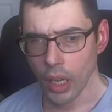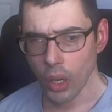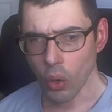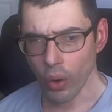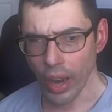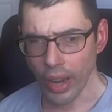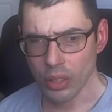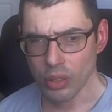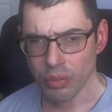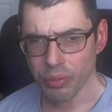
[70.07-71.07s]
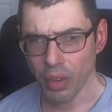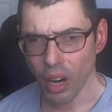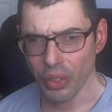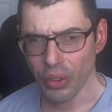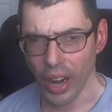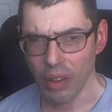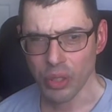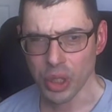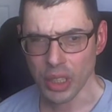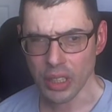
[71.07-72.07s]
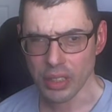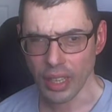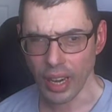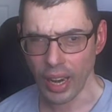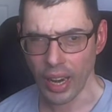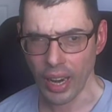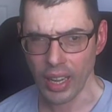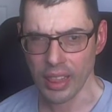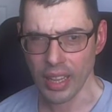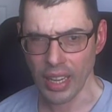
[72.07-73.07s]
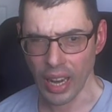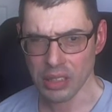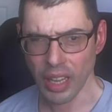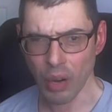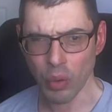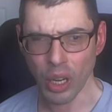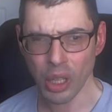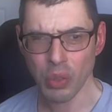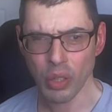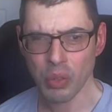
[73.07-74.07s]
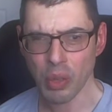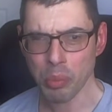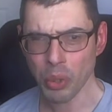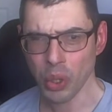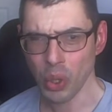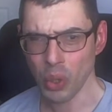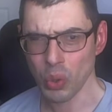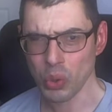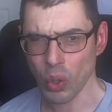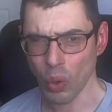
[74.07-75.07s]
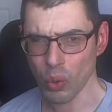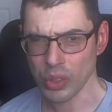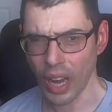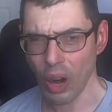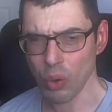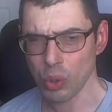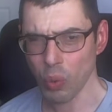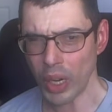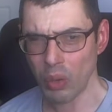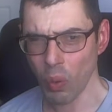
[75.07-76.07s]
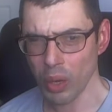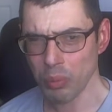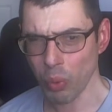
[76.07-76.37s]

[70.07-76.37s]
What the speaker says: Going on to some other averages today, the Nasdaq 100 triple Qs closed down 61